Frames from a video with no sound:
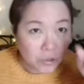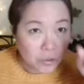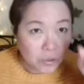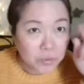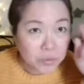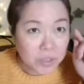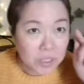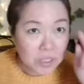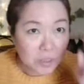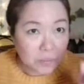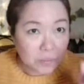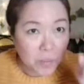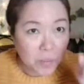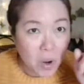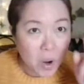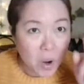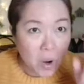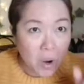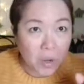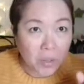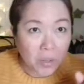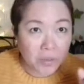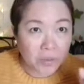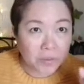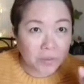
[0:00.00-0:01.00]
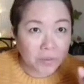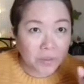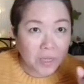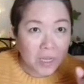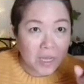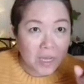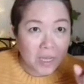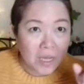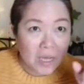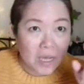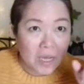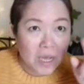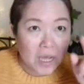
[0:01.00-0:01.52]
this pot,
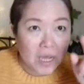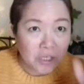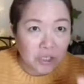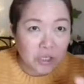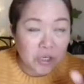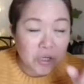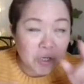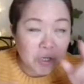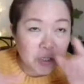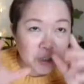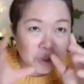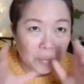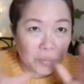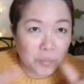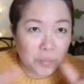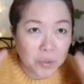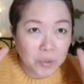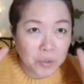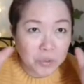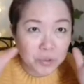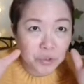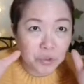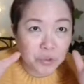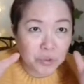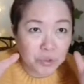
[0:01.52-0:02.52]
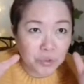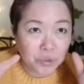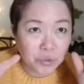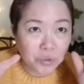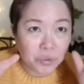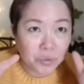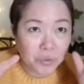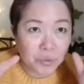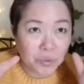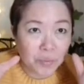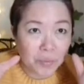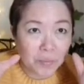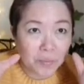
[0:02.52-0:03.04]
actually you're supposed to
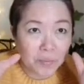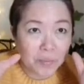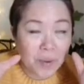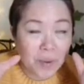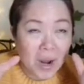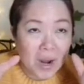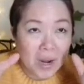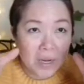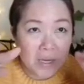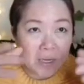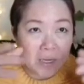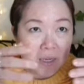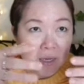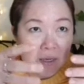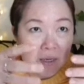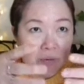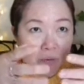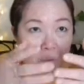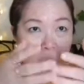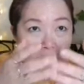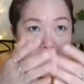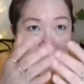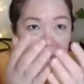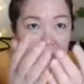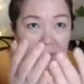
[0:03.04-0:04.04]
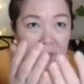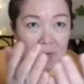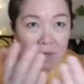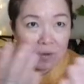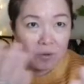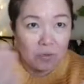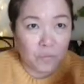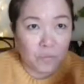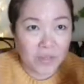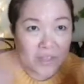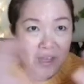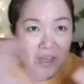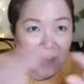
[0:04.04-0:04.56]
buy one that
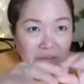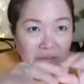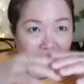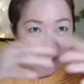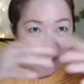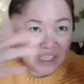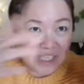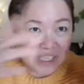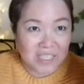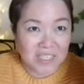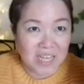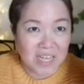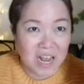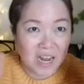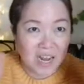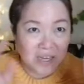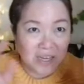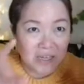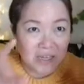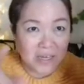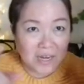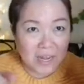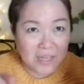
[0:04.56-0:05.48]
without the design. Like